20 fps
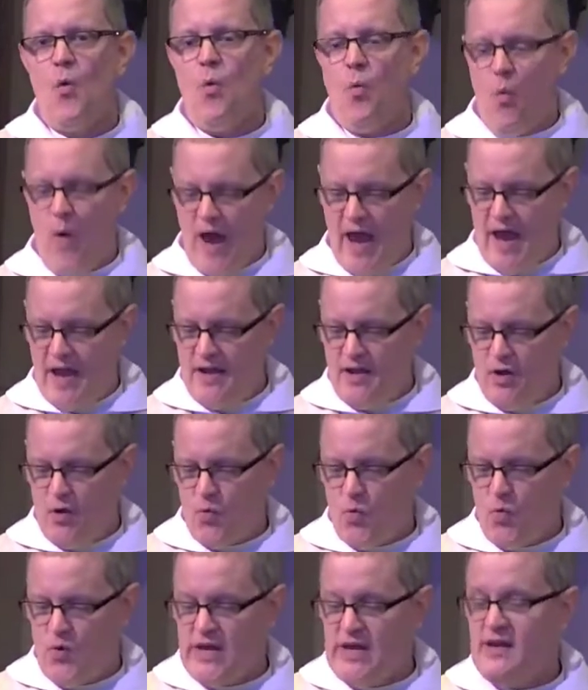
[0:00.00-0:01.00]

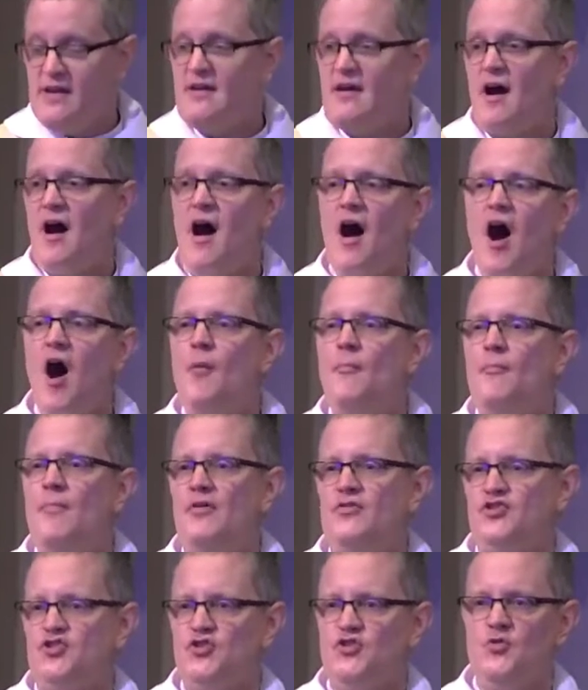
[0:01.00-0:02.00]
when we
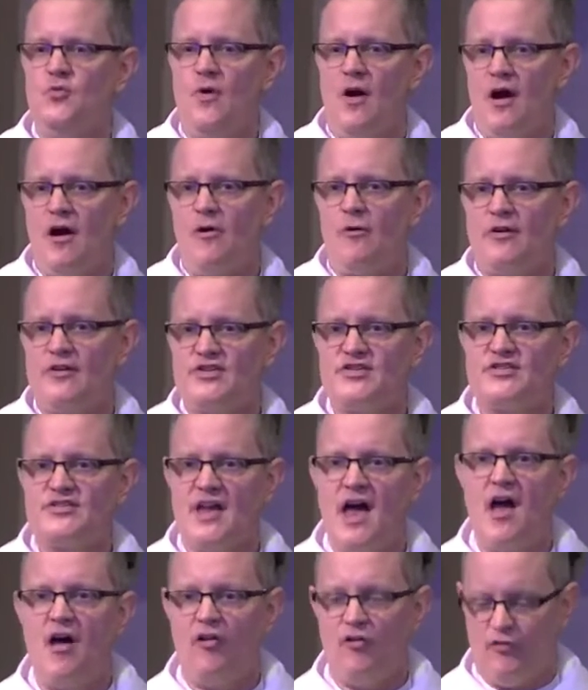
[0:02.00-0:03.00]
come to
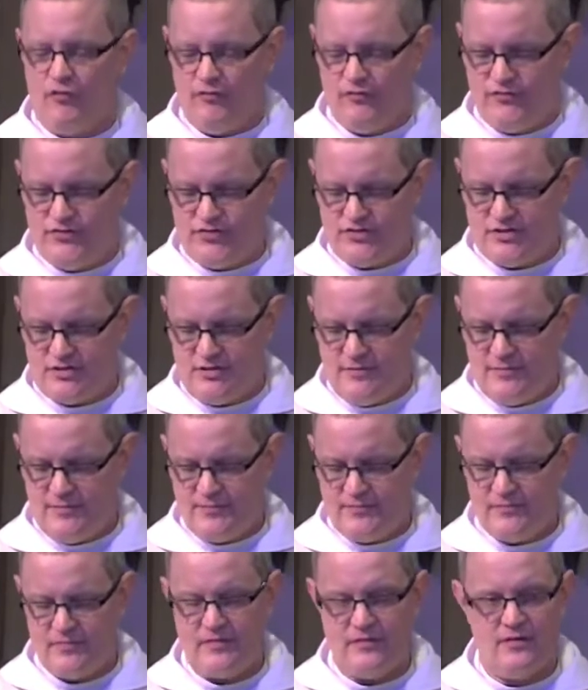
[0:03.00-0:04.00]
ourselves,
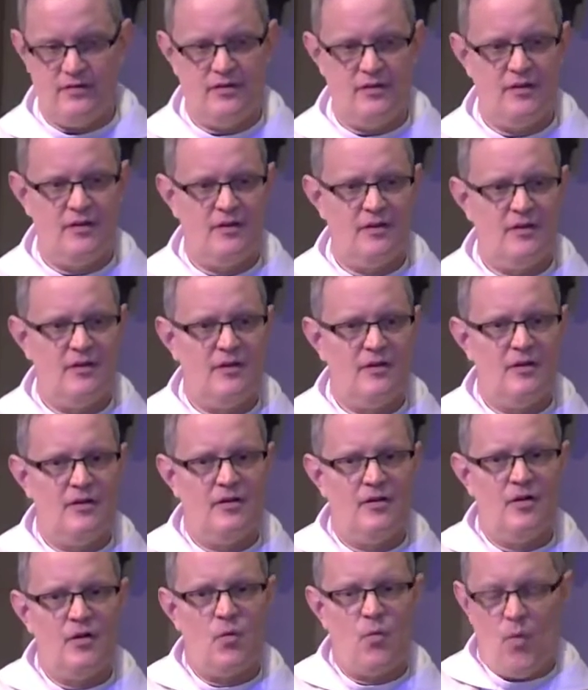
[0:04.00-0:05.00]

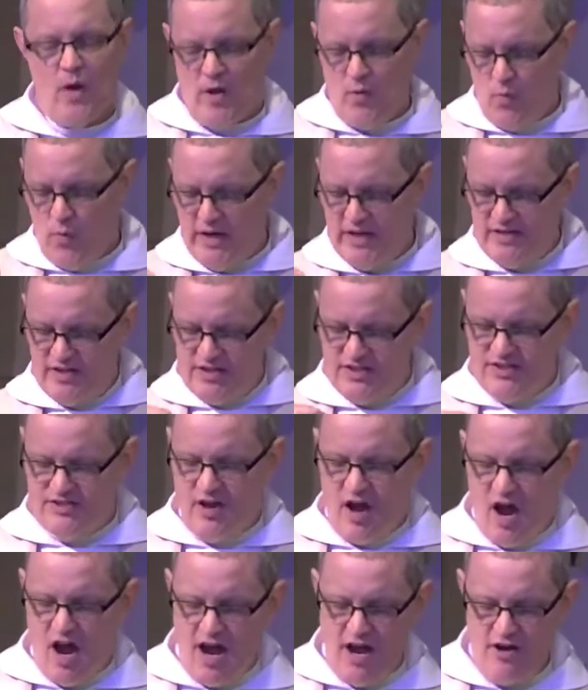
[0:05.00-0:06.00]
when we
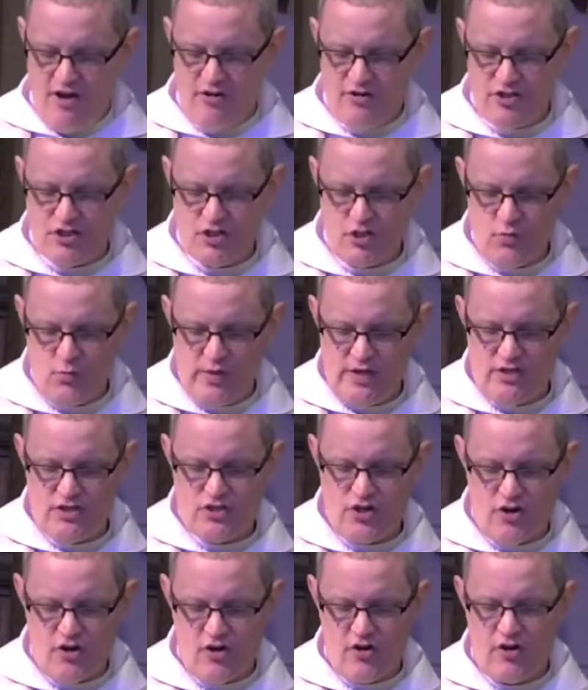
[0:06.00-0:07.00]
desire to
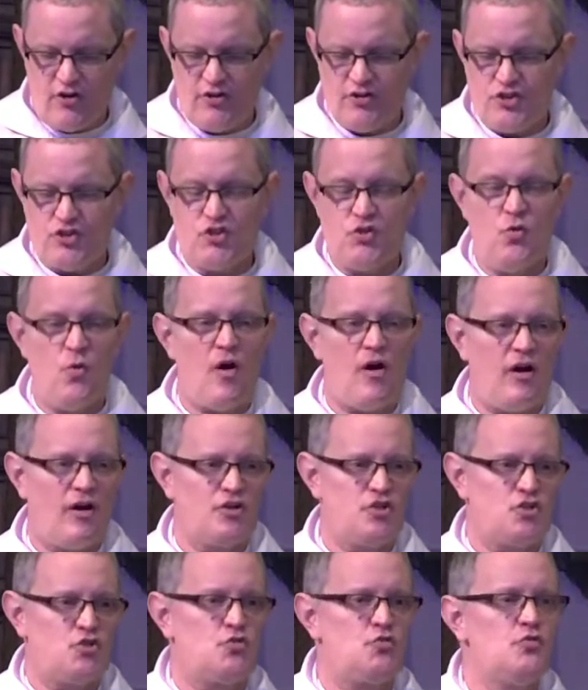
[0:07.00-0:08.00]
return to our
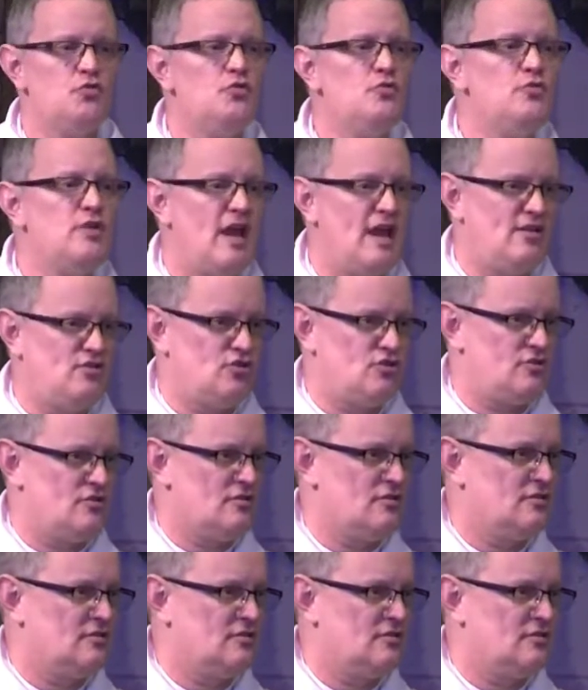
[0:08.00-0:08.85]
true nature,